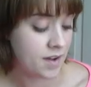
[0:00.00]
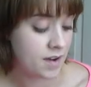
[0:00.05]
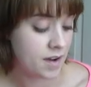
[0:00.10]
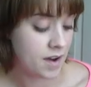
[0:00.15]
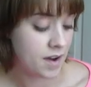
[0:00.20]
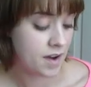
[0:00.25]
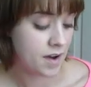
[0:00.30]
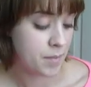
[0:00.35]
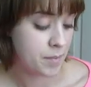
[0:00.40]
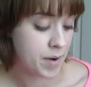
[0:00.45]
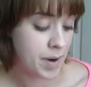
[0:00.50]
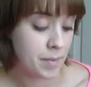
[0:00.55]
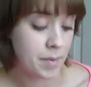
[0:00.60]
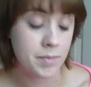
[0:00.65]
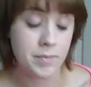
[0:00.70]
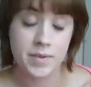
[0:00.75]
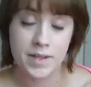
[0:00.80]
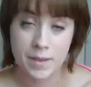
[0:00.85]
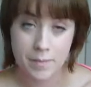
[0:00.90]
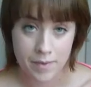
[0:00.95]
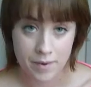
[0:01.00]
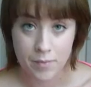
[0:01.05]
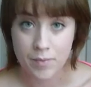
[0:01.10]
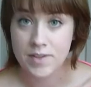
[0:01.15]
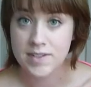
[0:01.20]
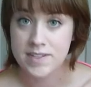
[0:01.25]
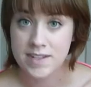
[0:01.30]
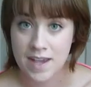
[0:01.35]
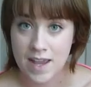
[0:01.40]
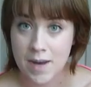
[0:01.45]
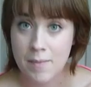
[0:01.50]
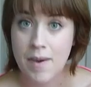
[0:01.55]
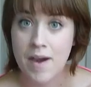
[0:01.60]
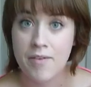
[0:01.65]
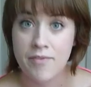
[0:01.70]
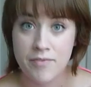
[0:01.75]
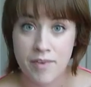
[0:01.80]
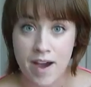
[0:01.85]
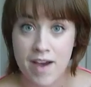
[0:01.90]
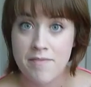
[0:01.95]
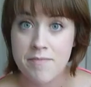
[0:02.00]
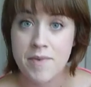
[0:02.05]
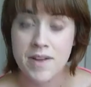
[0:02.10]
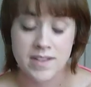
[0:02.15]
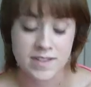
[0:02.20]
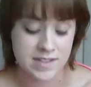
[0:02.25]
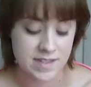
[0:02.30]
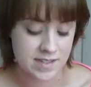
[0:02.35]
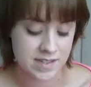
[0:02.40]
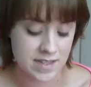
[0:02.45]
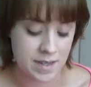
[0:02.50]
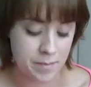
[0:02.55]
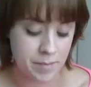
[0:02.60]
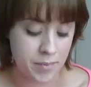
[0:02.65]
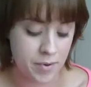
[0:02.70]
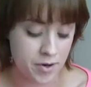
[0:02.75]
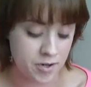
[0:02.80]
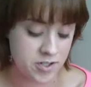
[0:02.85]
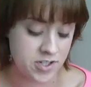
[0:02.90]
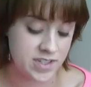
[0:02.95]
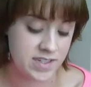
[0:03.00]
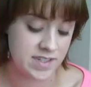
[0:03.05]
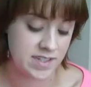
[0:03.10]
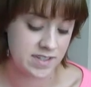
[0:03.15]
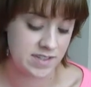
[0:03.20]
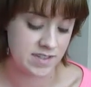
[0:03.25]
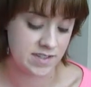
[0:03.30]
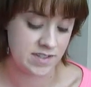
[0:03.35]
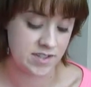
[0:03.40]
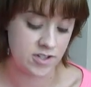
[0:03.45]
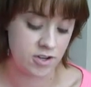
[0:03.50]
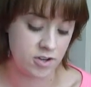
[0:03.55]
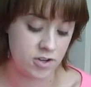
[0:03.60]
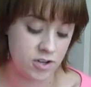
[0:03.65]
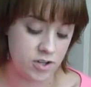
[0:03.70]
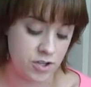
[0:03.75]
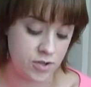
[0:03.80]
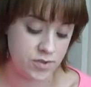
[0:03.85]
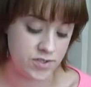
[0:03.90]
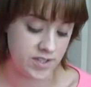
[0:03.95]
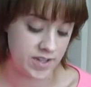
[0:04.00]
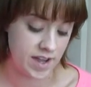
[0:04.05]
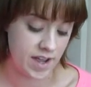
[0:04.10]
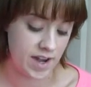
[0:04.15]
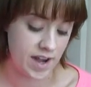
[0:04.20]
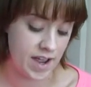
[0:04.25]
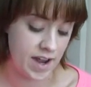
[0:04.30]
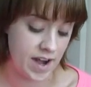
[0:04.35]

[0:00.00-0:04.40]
probably, but once again, about 5 months since I purchased this and started using it,